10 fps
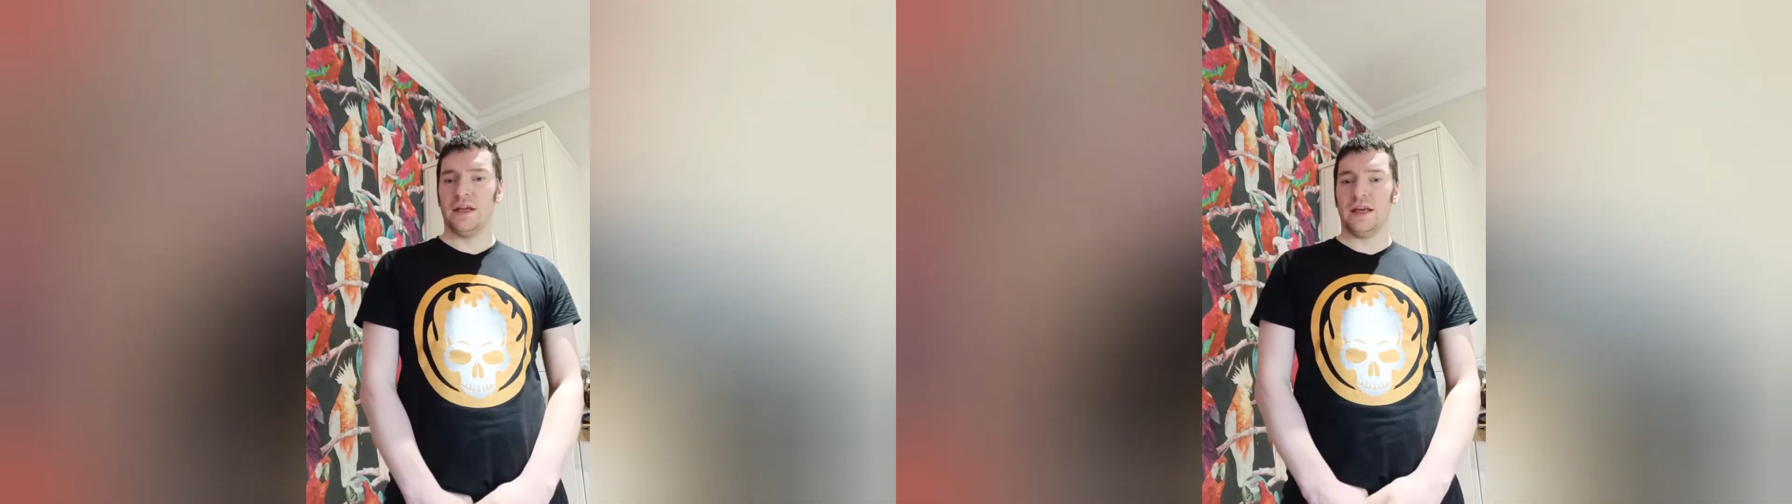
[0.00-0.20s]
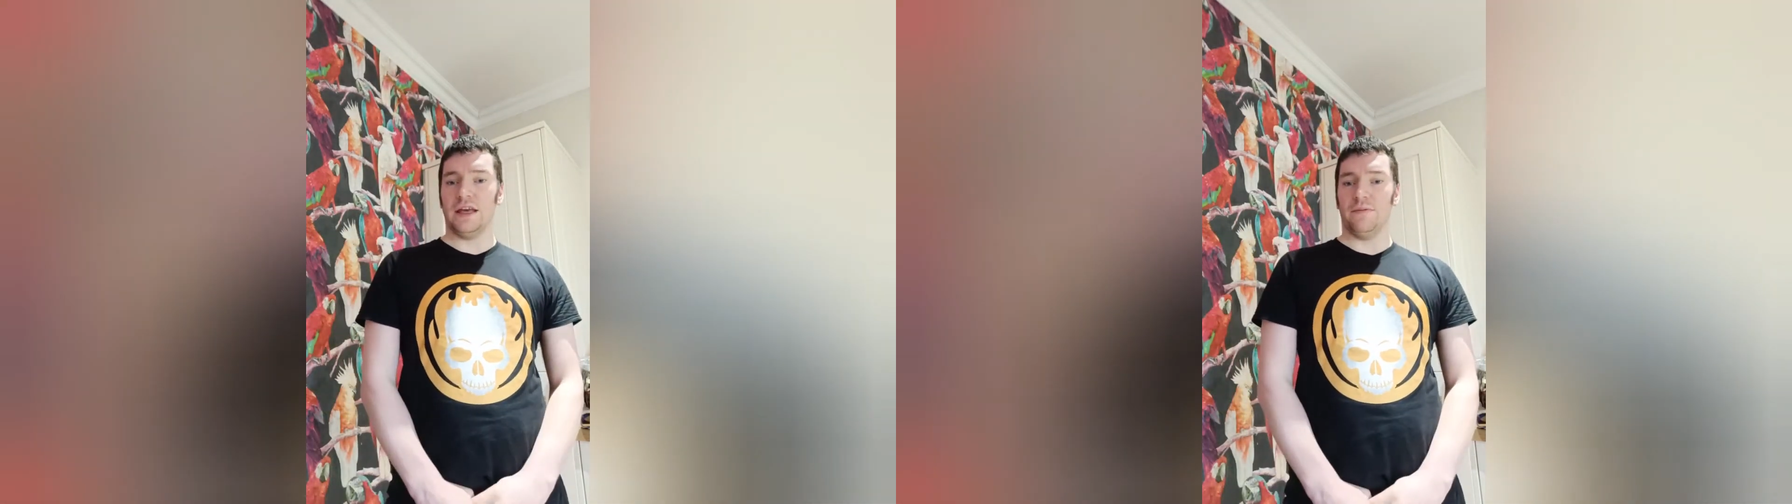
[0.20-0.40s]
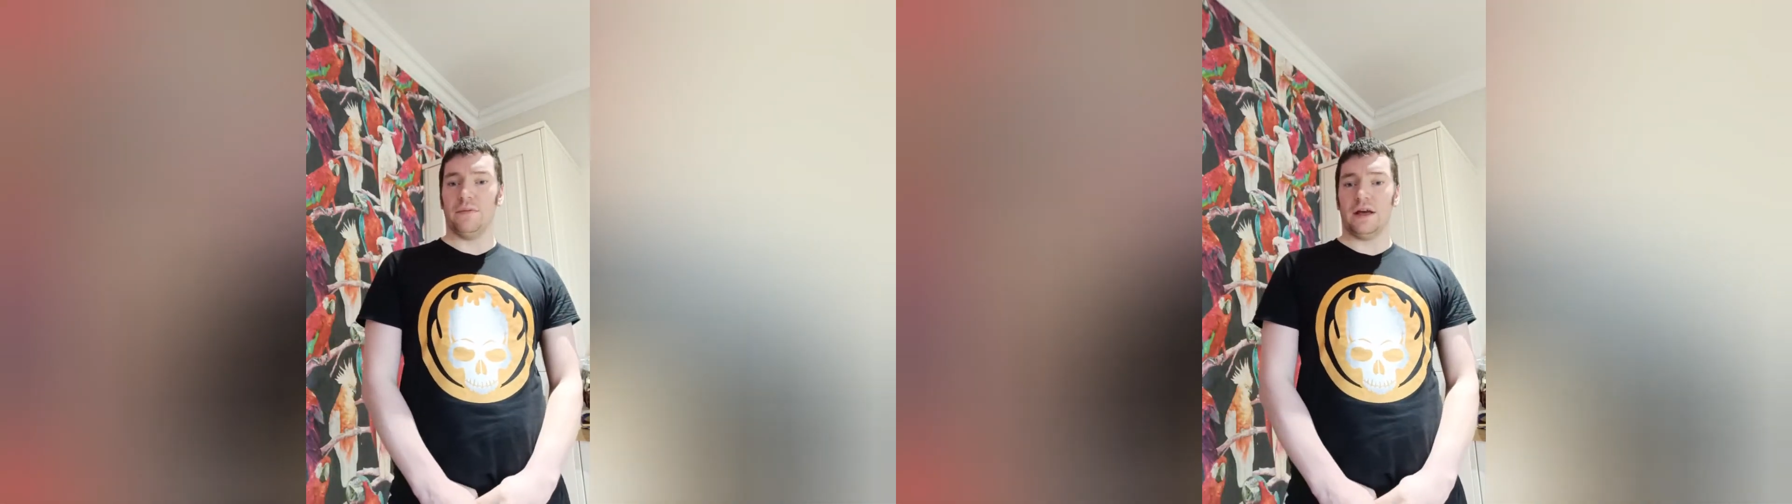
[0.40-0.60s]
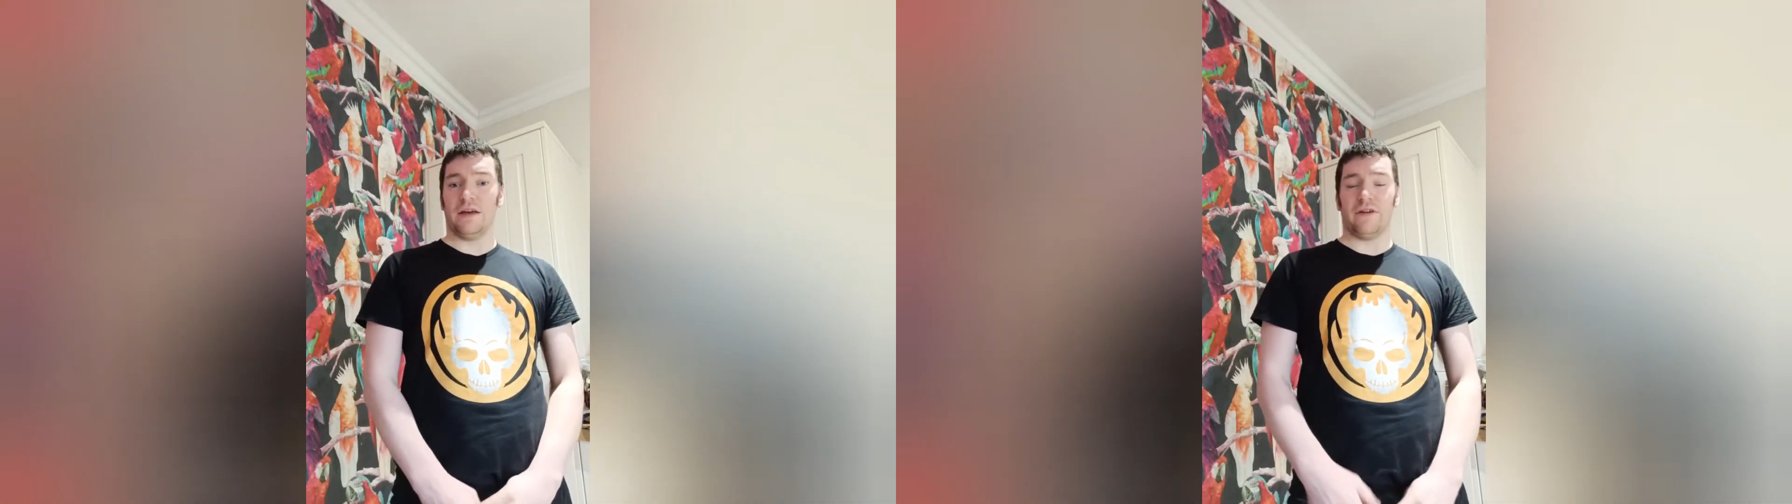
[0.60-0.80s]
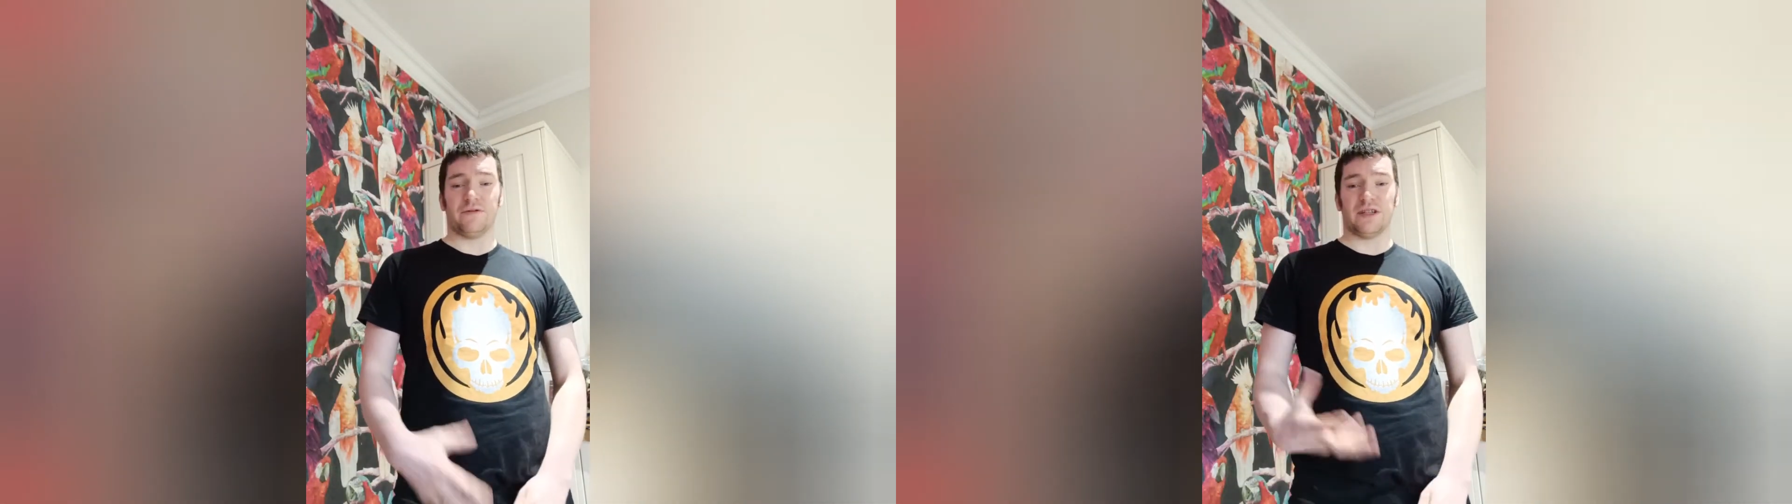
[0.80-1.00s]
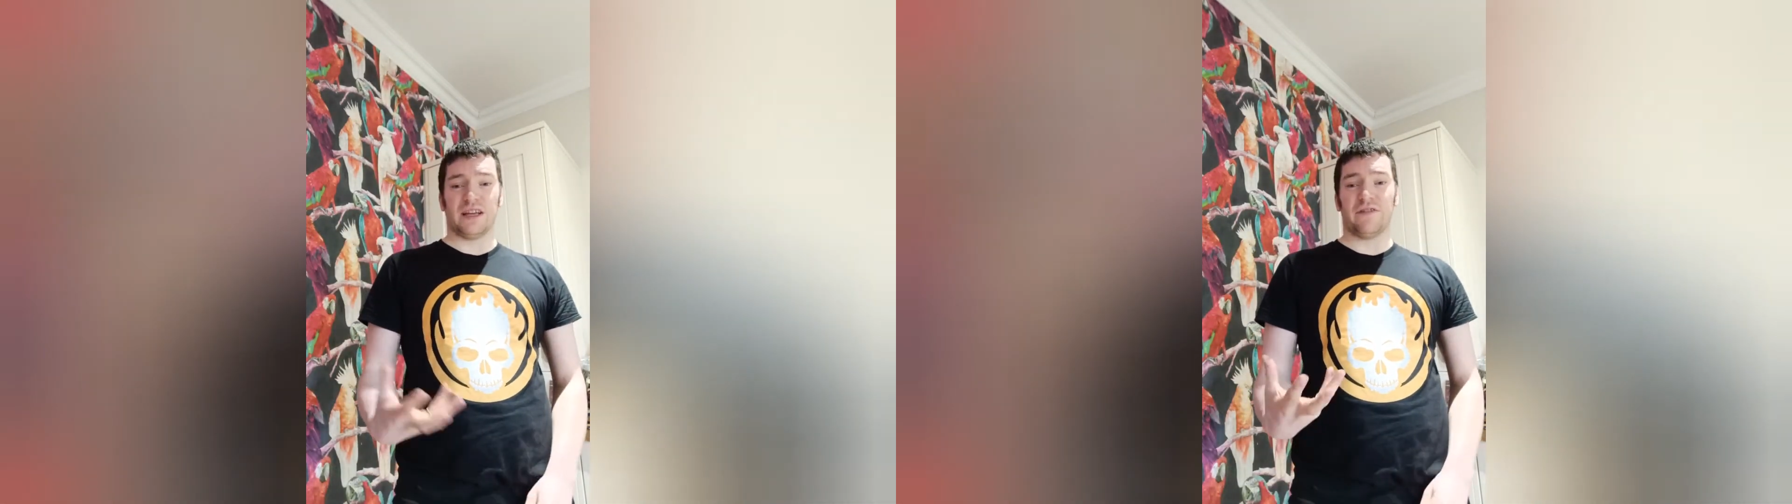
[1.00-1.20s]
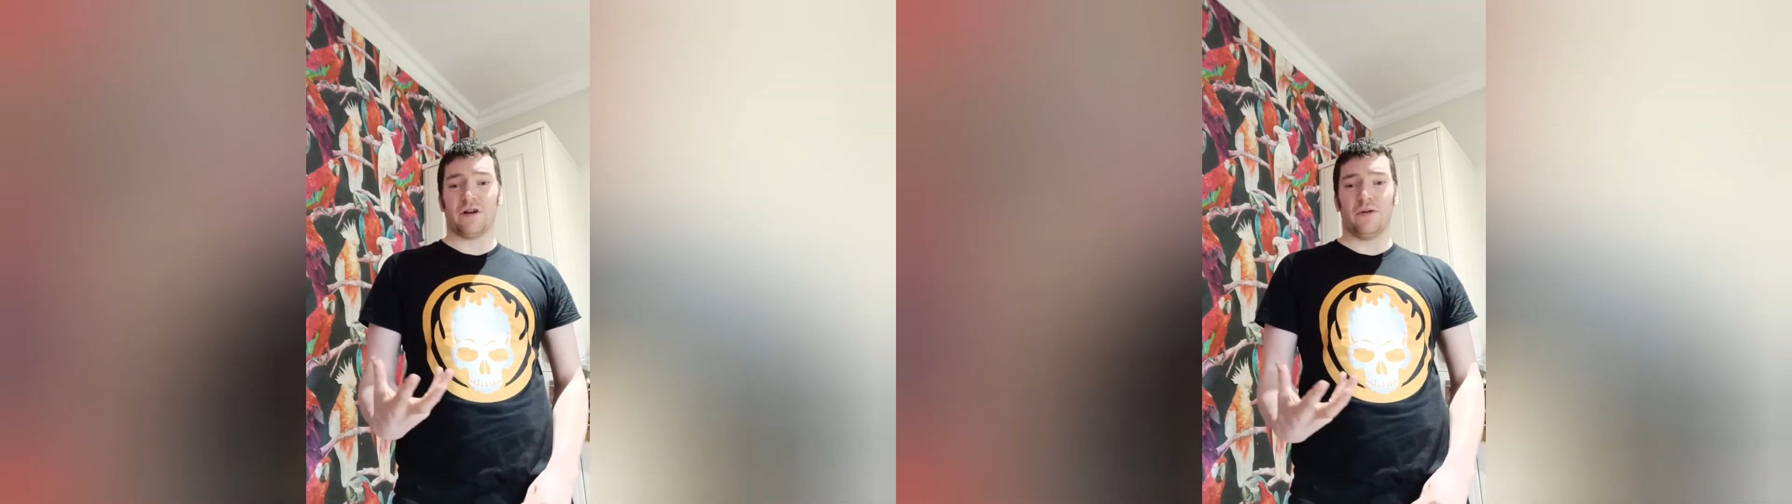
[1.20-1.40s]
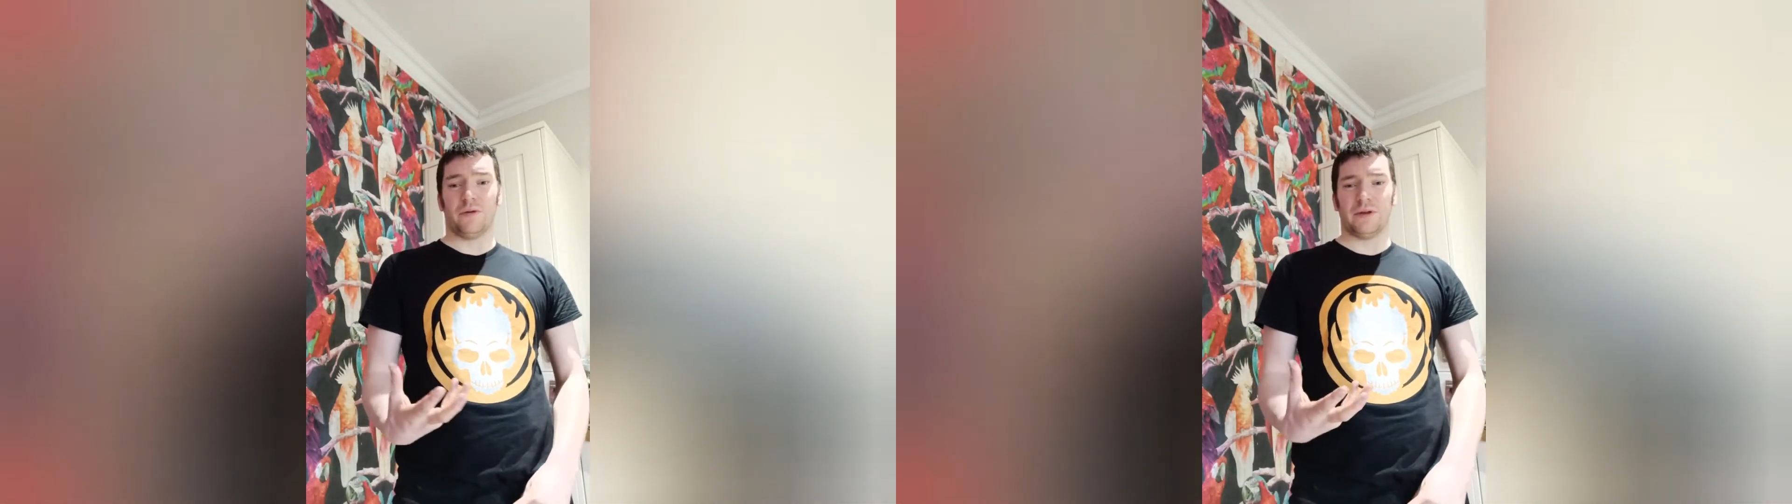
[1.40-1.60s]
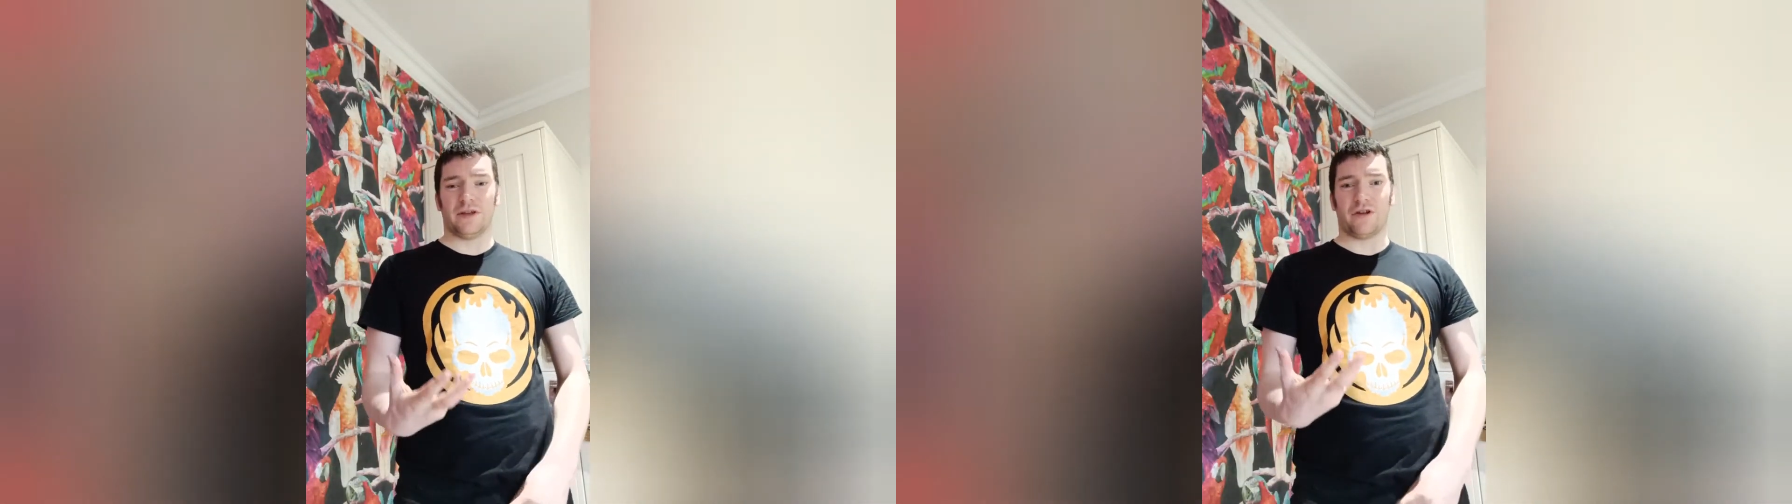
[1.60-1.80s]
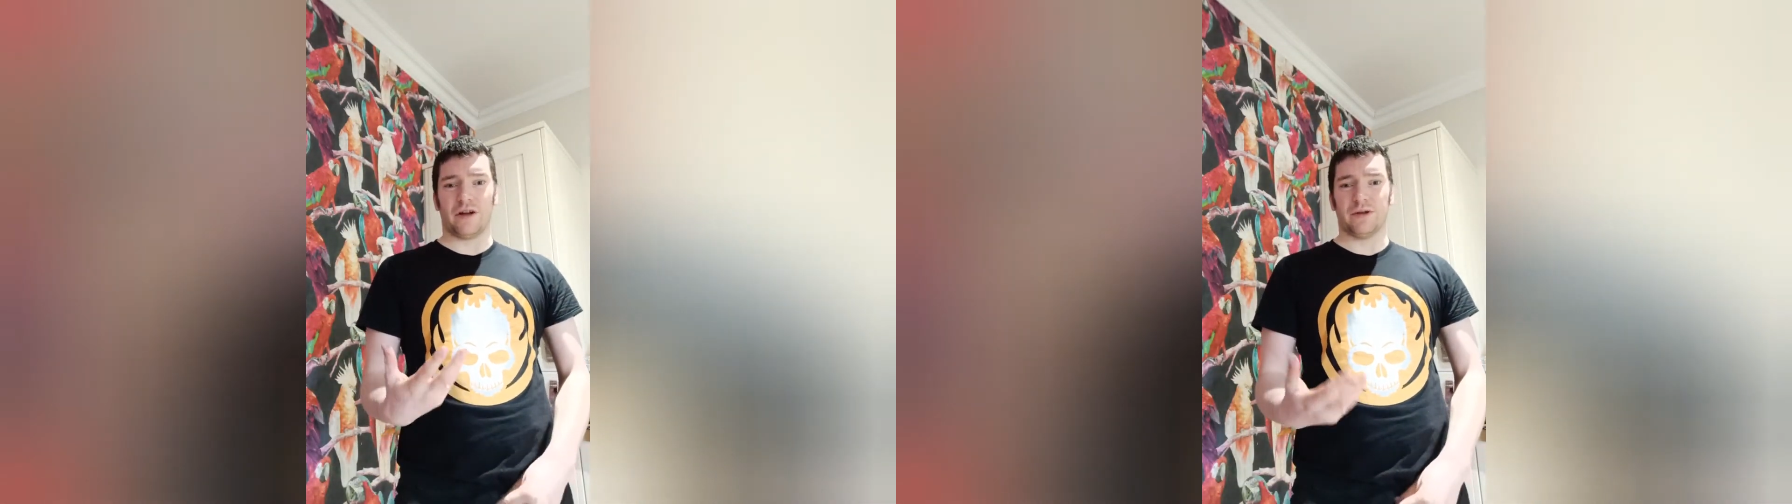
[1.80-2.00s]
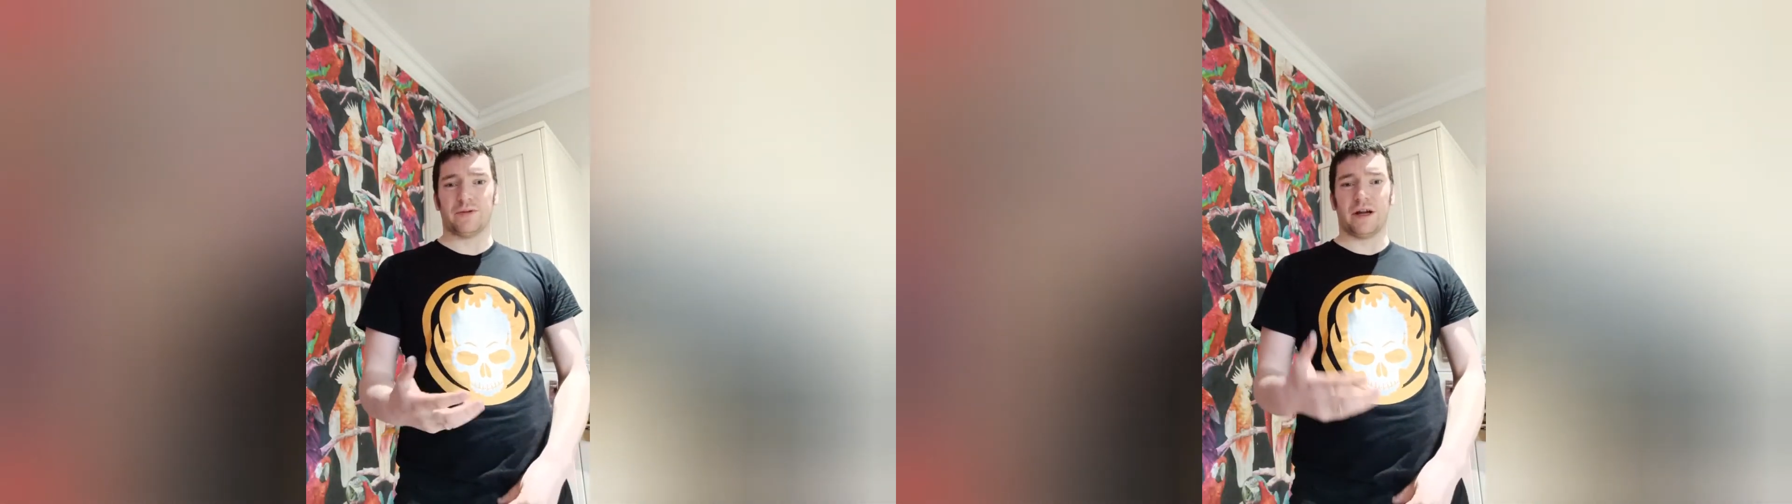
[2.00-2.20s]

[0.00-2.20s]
If I was to give a compliment to Dragon Whisperer,